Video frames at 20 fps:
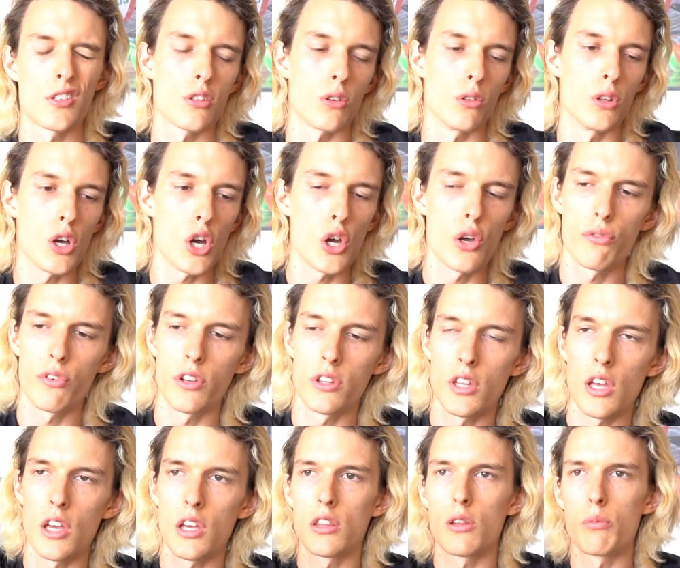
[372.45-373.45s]
So now if I
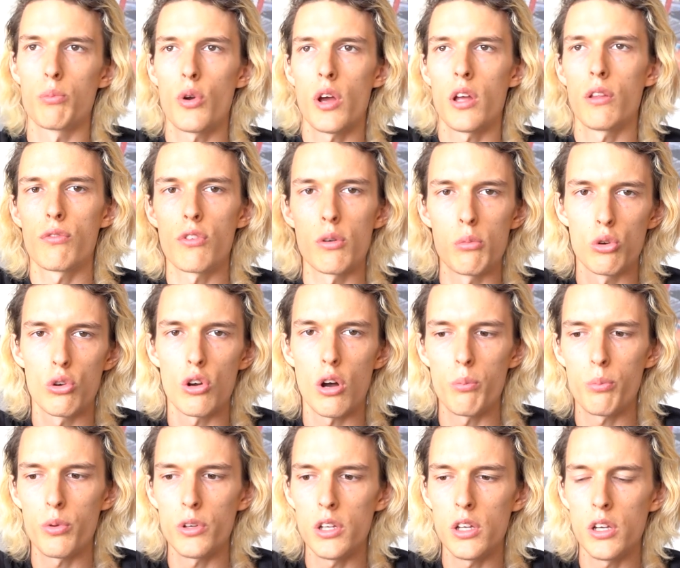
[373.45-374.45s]
take the brand from a
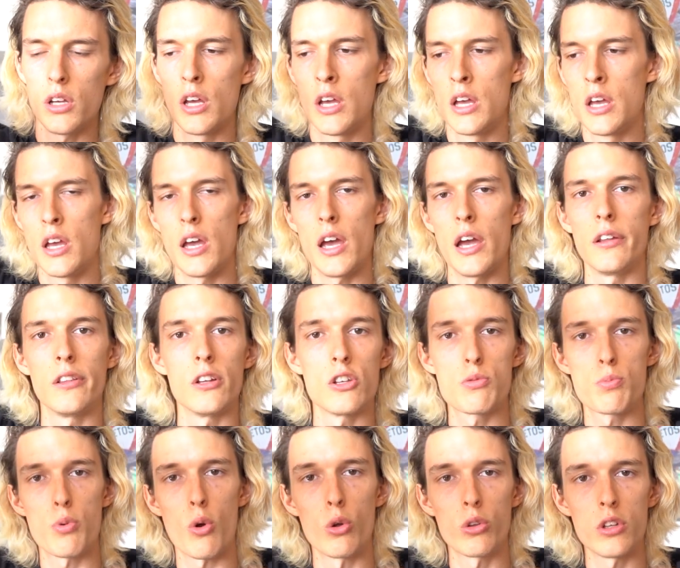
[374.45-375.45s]
company, hey,
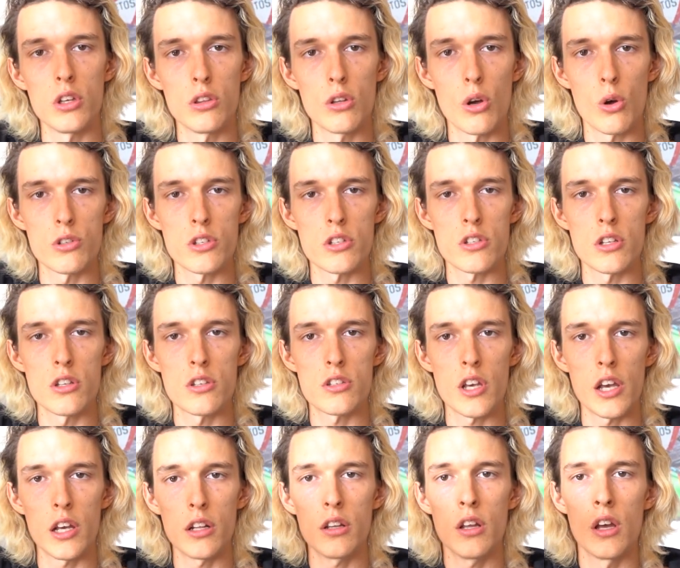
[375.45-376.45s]
this protein dose is
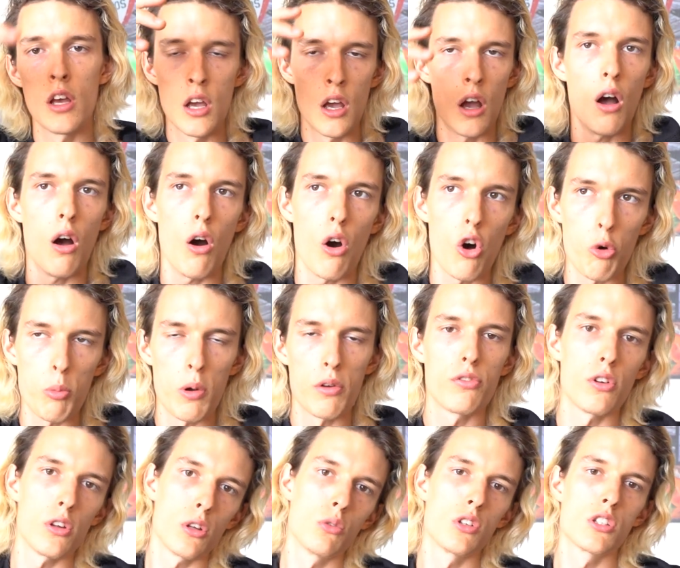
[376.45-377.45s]
insane, all my
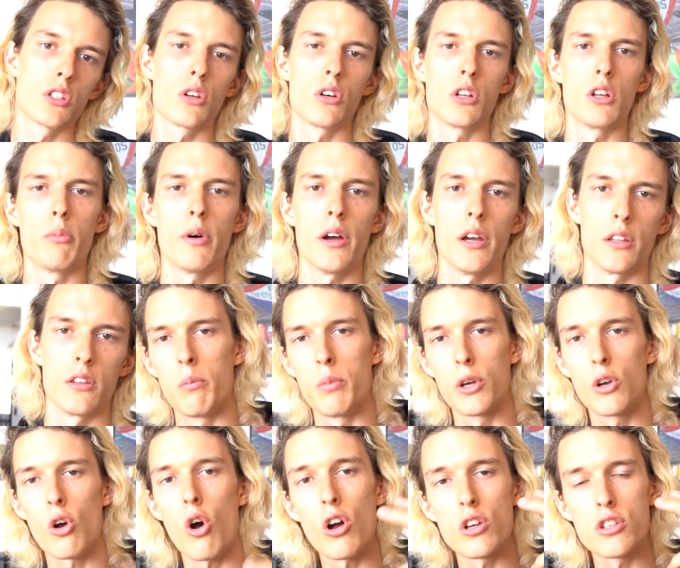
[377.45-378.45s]
followers are gonna buy it
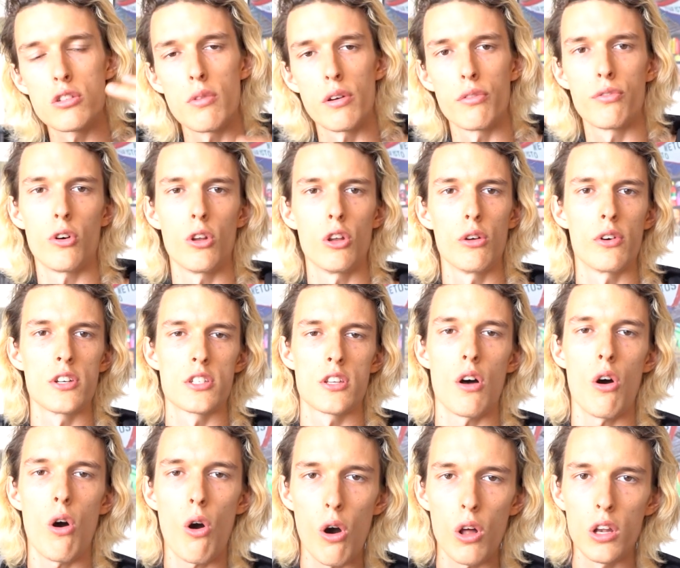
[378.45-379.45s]
because my followers
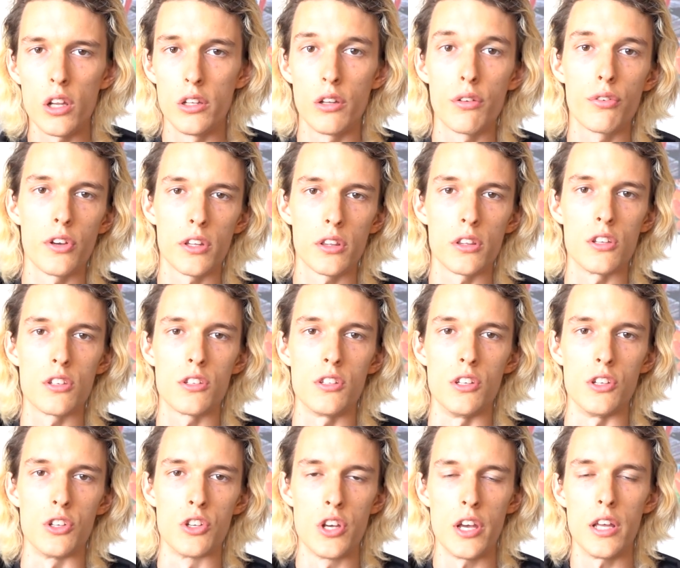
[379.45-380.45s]
are all in the fitness
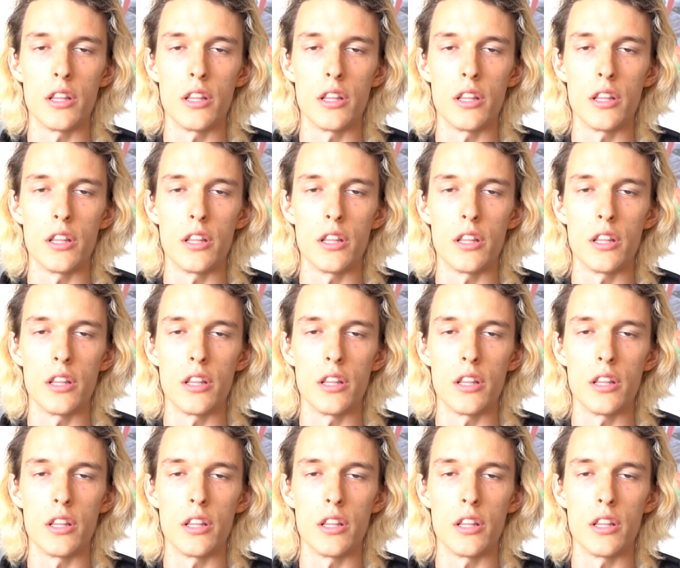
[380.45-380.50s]
niche.